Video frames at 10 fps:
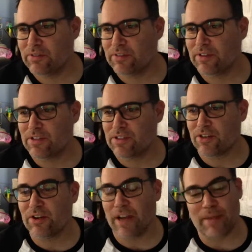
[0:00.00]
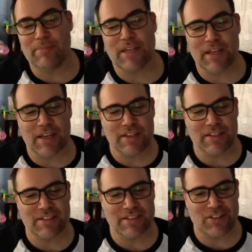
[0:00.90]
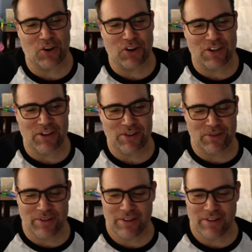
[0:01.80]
Good to see your names, I guess. Talk to you.